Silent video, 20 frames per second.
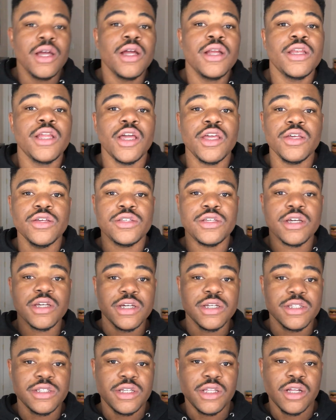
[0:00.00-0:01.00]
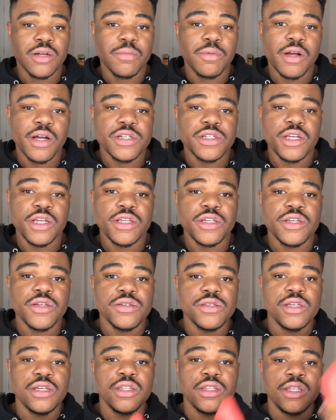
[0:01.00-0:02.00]
Now using a concealer brush and
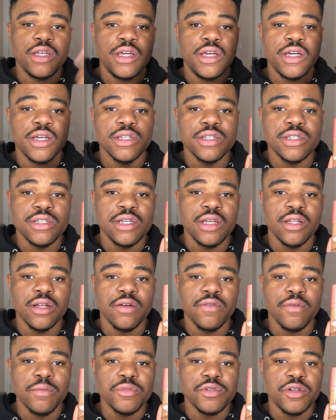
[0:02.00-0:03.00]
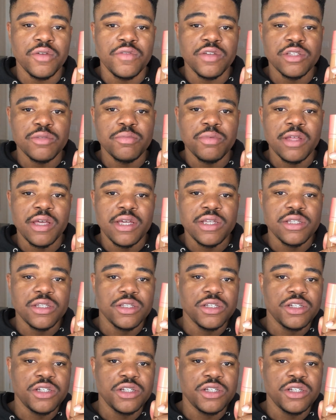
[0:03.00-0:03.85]
using the concealer from Juvia's Place in the